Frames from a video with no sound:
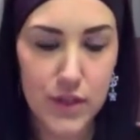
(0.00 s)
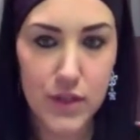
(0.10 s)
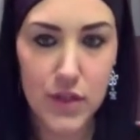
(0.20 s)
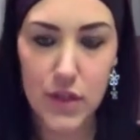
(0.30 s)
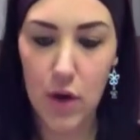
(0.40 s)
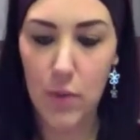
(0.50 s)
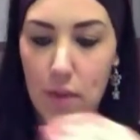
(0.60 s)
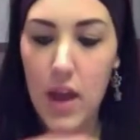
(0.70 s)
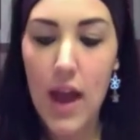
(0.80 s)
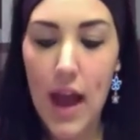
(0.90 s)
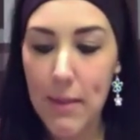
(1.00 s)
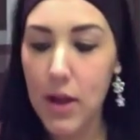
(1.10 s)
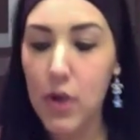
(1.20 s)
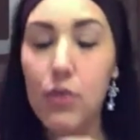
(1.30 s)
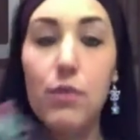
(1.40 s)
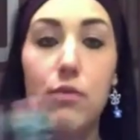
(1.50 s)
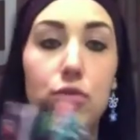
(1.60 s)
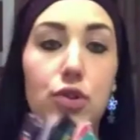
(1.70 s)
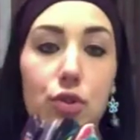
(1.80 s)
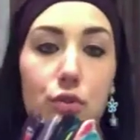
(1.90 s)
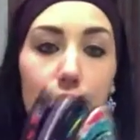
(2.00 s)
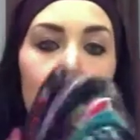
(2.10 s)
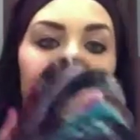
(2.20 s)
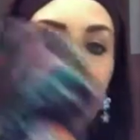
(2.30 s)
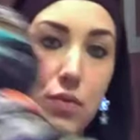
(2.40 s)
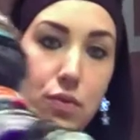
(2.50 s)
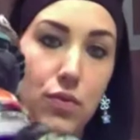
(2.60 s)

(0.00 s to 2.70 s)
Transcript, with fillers: So I'm going to go through, show you